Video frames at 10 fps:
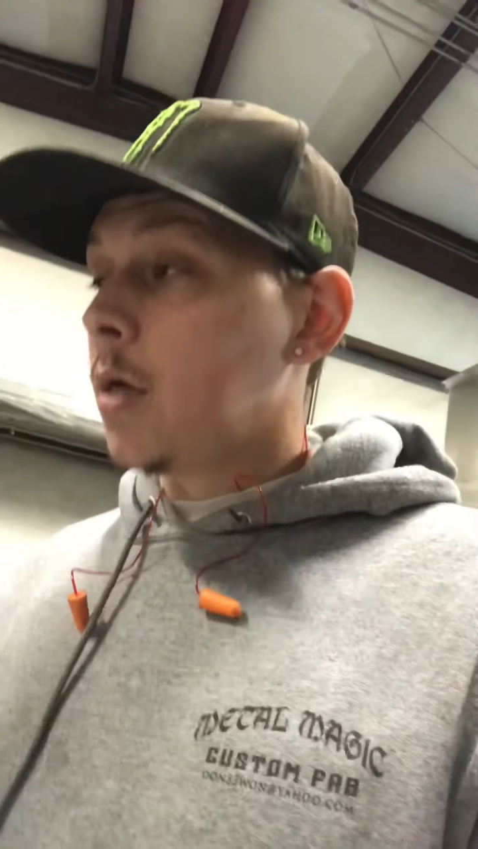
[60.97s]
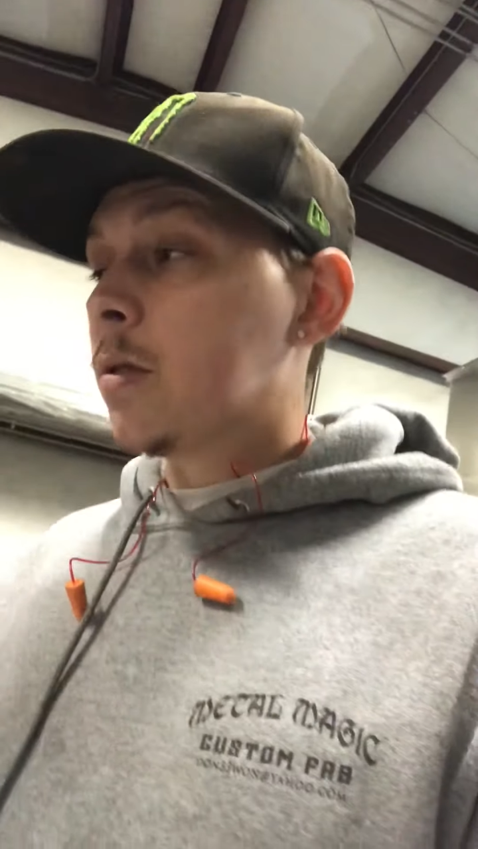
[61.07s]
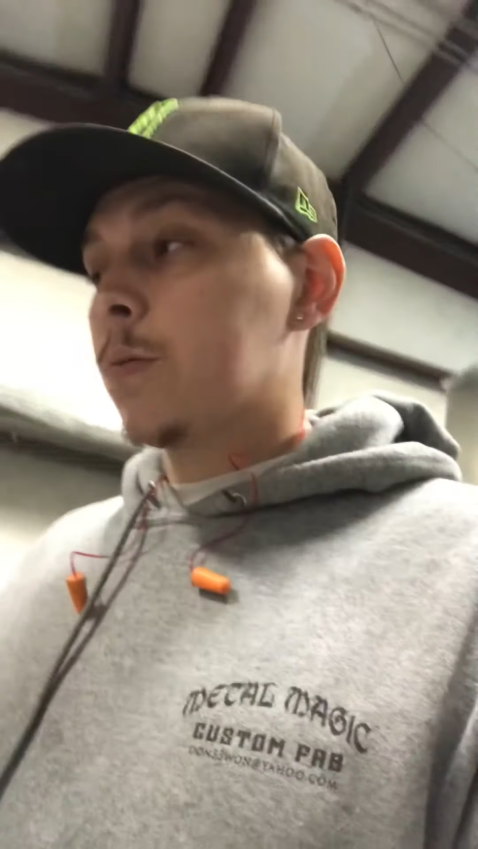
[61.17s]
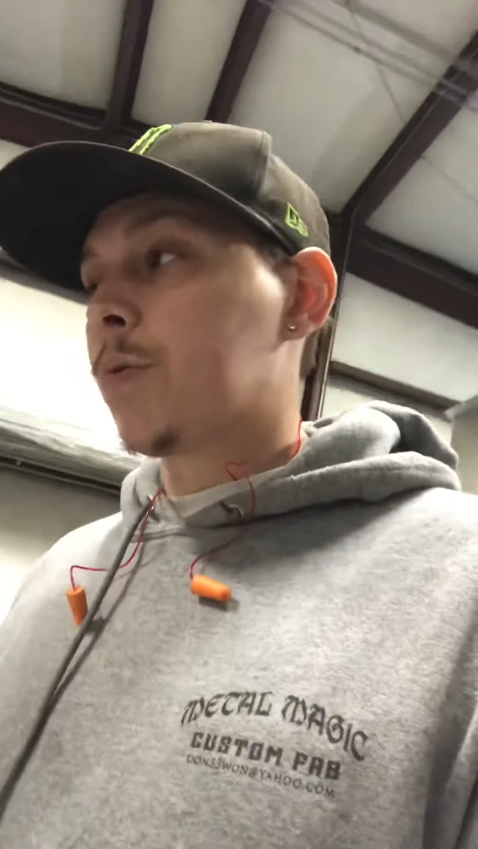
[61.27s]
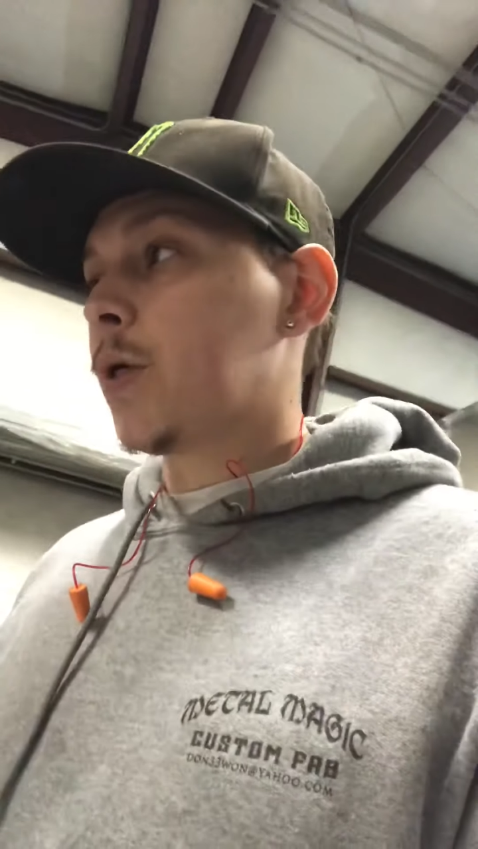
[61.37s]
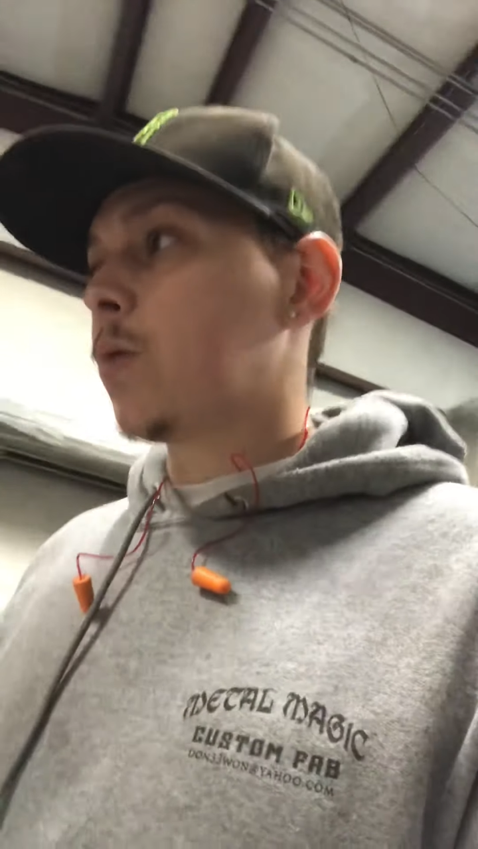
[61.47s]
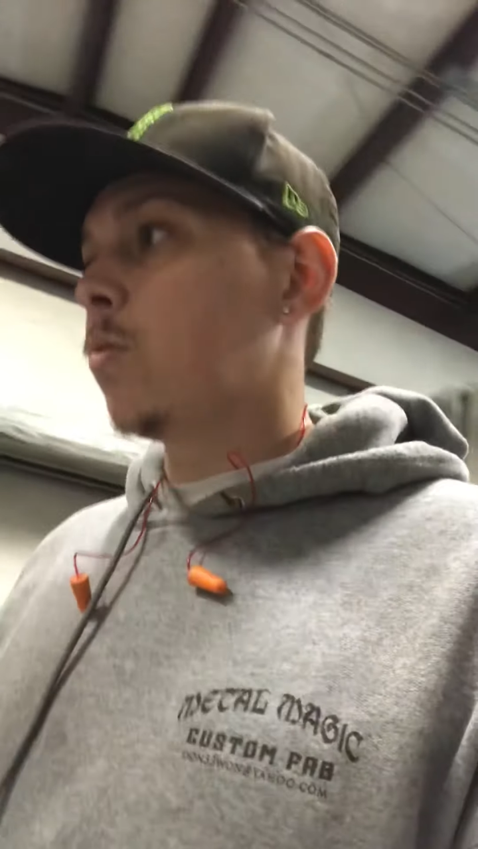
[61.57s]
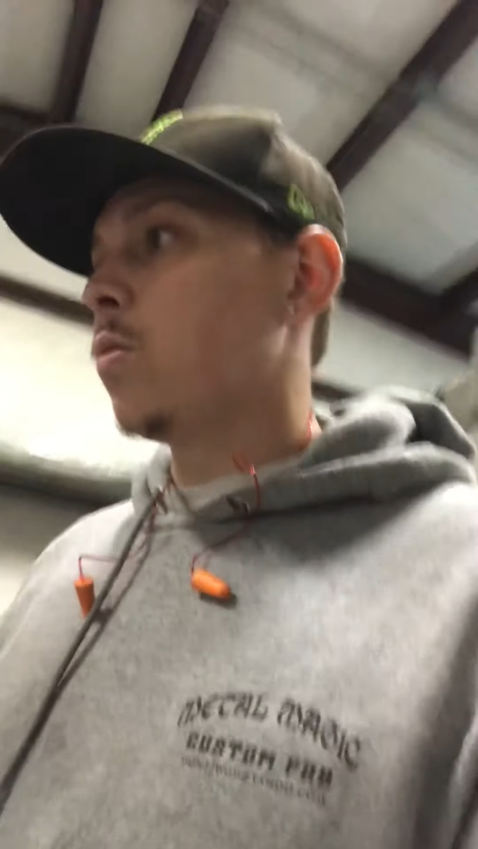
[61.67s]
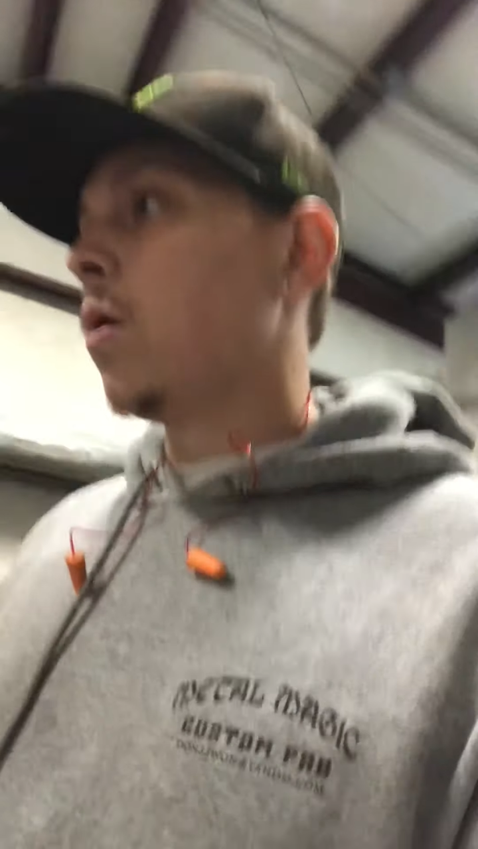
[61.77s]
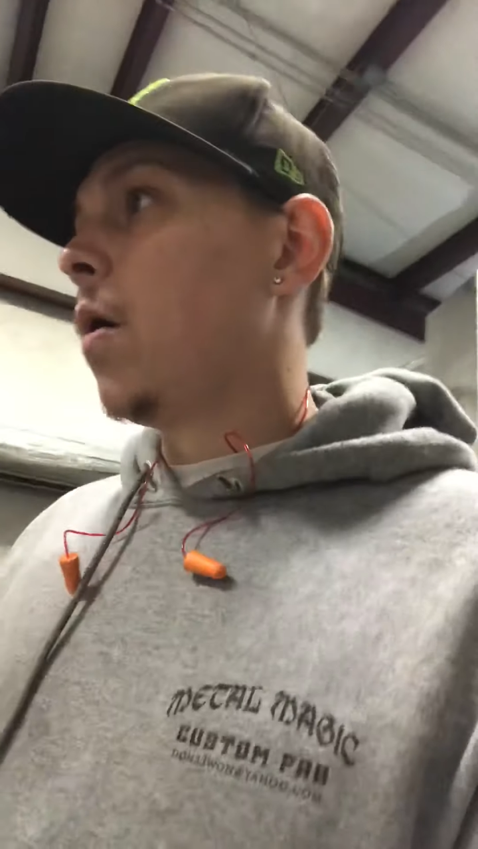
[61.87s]
It's pretty
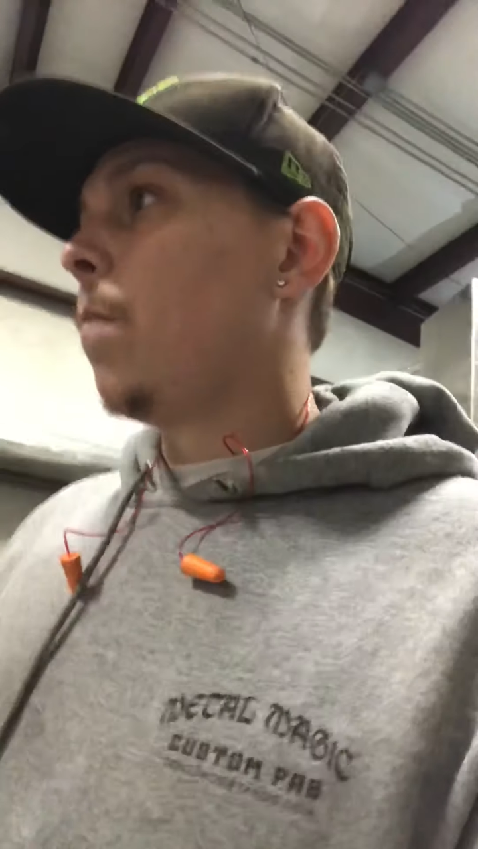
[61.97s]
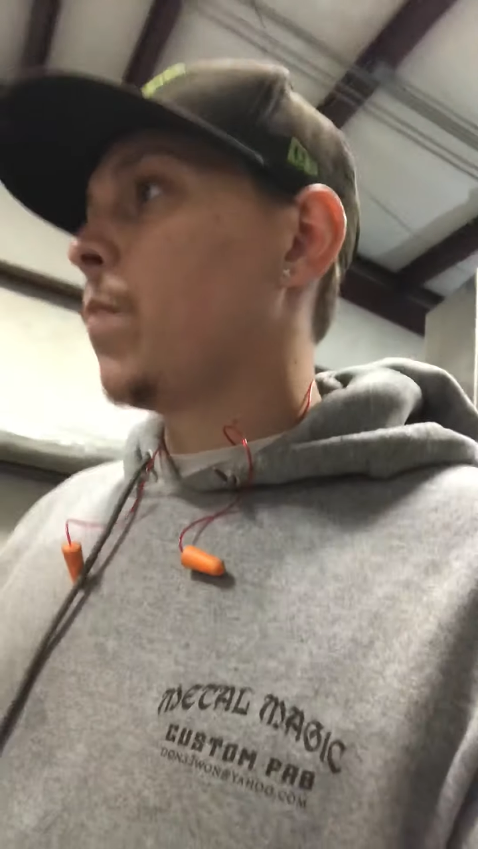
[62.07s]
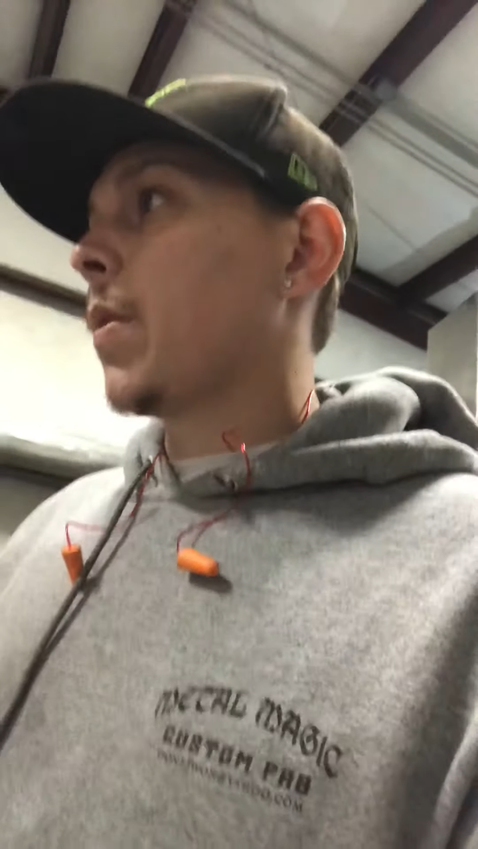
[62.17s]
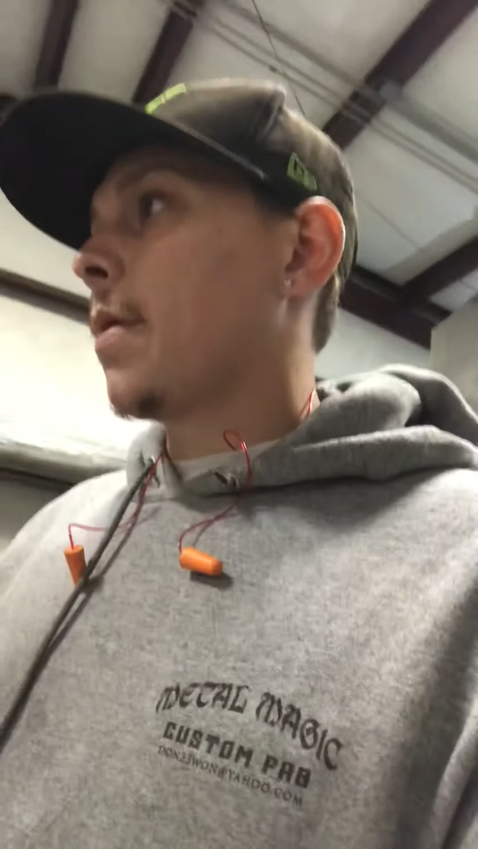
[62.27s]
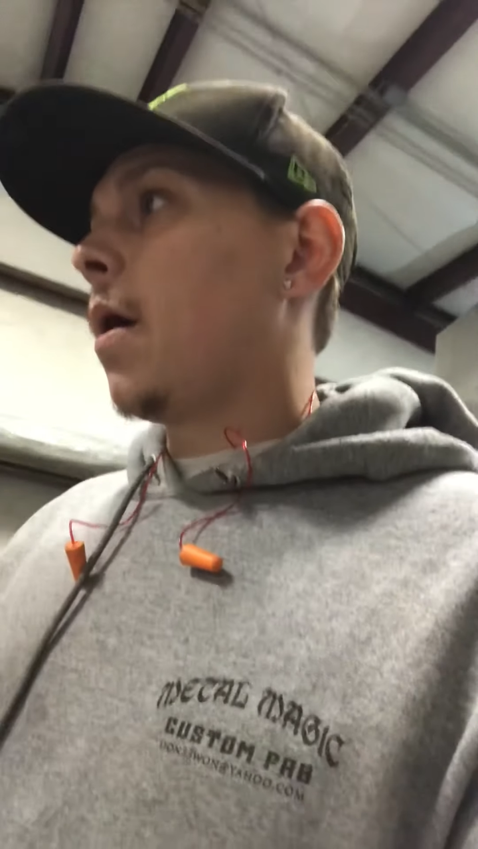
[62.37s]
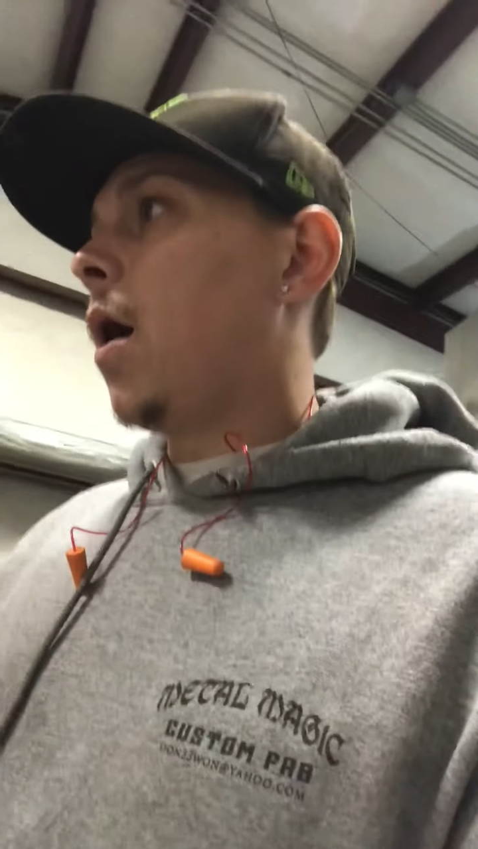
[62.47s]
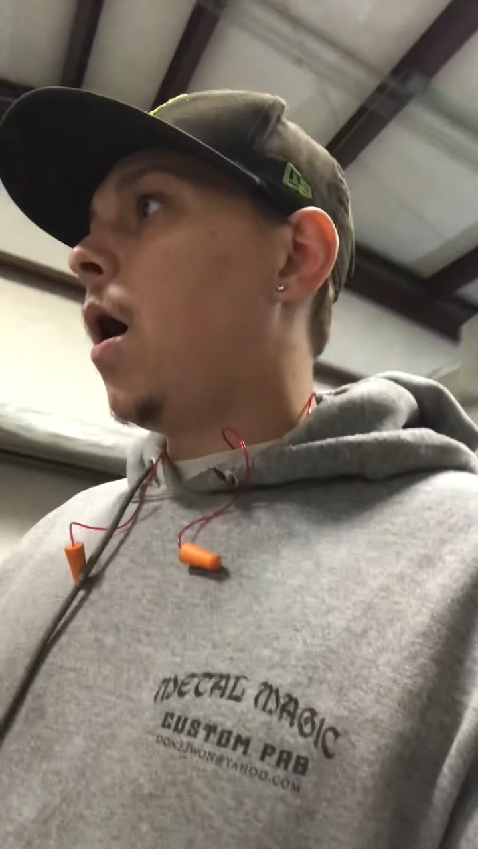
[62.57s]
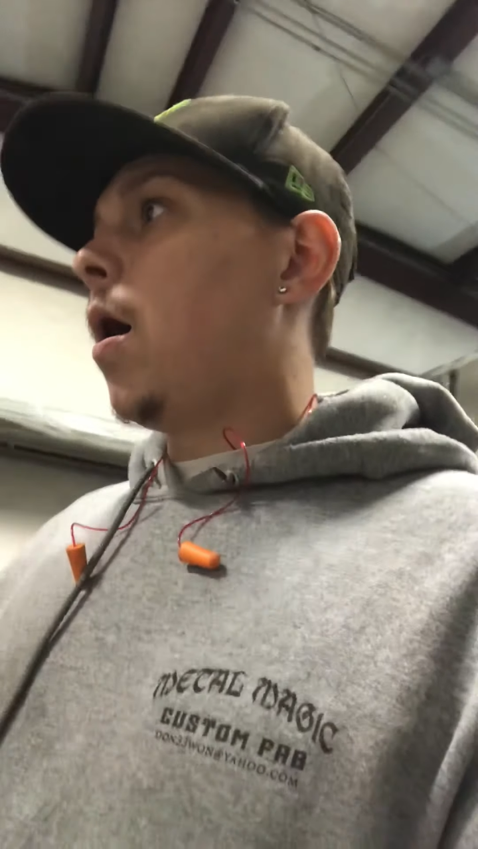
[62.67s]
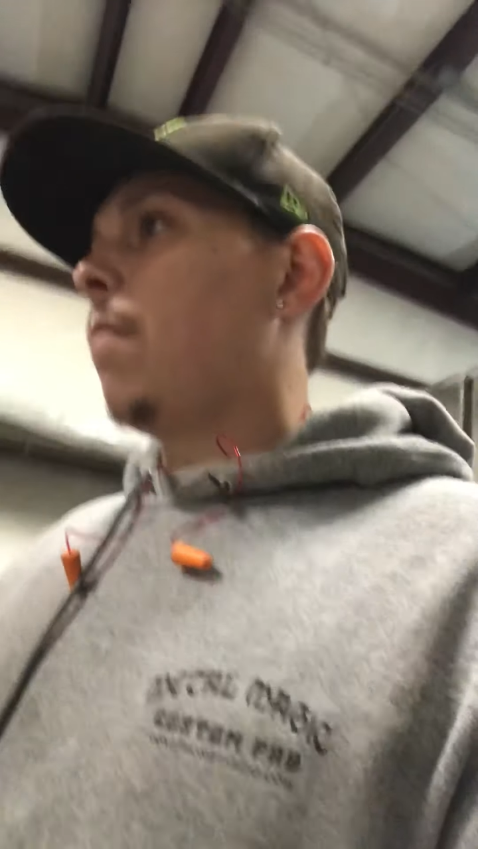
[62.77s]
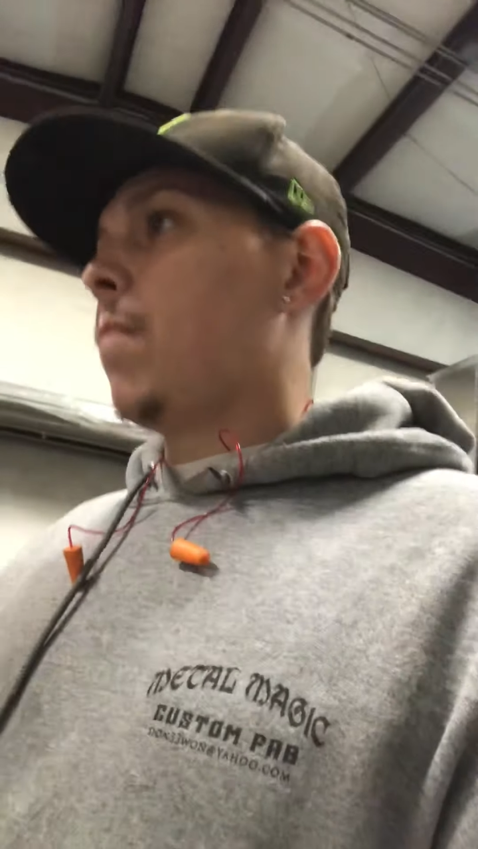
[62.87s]
cool.
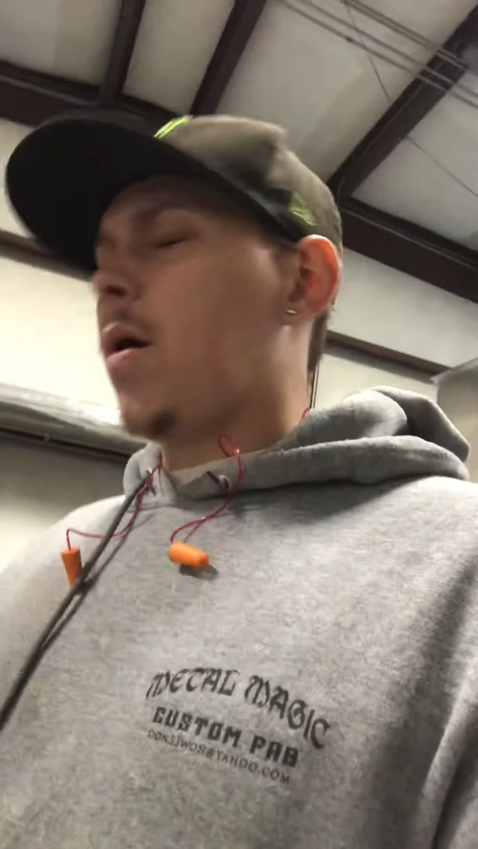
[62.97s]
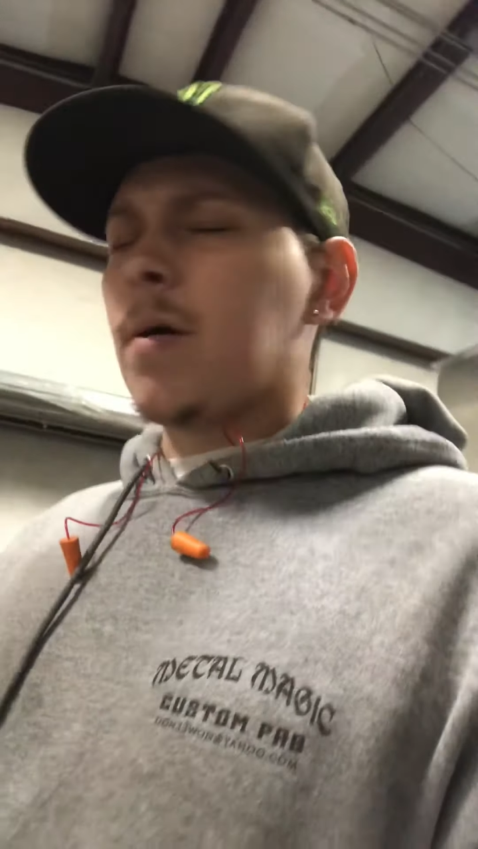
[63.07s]
I'll